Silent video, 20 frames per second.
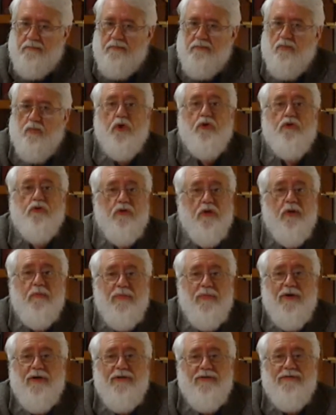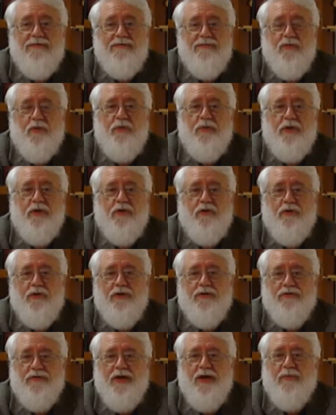Rush Limbaugh would be a good
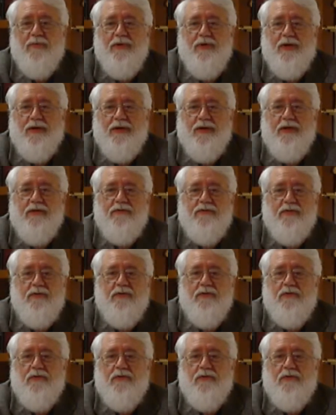example, I guess.